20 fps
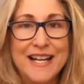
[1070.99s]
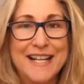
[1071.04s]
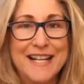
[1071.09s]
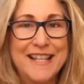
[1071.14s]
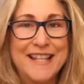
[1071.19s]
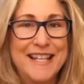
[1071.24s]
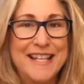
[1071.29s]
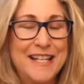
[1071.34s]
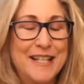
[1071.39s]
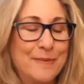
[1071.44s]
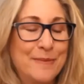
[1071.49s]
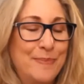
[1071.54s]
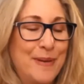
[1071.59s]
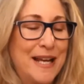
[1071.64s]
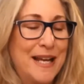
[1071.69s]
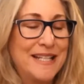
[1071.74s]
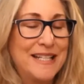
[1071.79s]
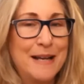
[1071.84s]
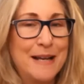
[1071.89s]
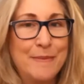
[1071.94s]
I think the
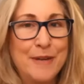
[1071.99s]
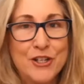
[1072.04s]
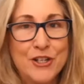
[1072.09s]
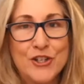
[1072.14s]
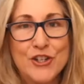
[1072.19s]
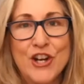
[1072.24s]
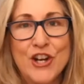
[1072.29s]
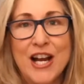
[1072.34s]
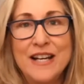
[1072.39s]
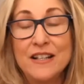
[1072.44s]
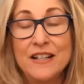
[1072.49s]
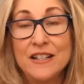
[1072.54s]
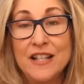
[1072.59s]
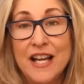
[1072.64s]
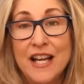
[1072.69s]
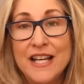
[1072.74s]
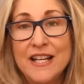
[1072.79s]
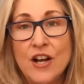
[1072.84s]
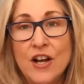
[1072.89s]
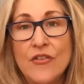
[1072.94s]
pandemic shined a
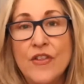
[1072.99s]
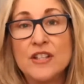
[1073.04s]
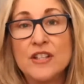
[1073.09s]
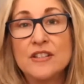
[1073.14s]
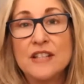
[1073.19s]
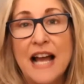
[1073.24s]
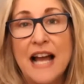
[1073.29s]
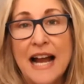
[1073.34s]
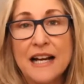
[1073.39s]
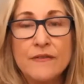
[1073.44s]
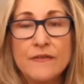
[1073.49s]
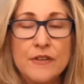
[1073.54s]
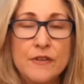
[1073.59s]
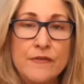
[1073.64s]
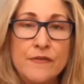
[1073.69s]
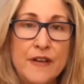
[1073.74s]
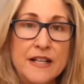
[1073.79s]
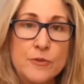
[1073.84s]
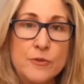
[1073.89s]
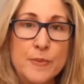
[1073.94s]
light on the lack of
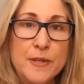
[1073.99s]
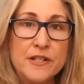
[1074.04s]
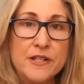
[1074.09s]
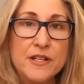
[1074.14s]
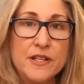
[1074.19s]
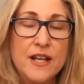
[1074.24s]
investments